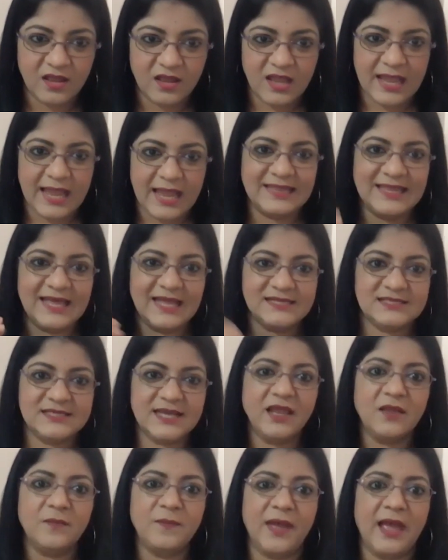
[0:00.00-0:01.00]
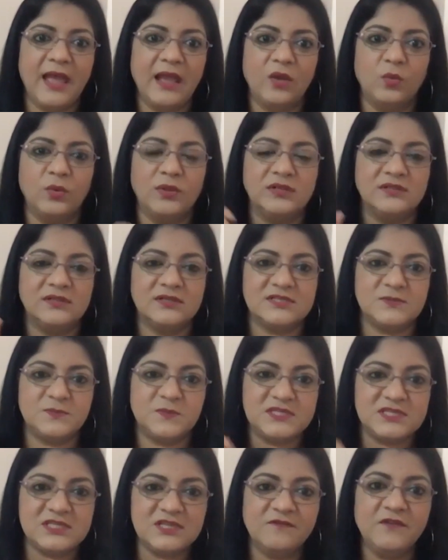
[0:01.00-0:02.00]
and that tech pack will
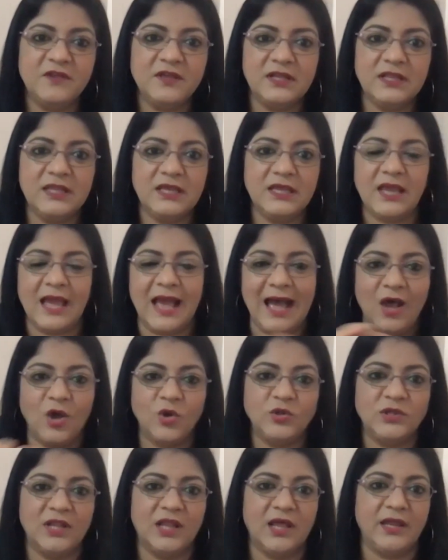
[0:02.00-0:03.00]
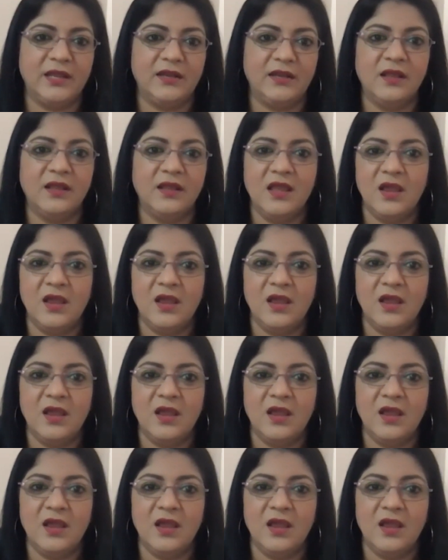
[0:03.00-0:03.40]
specifically outline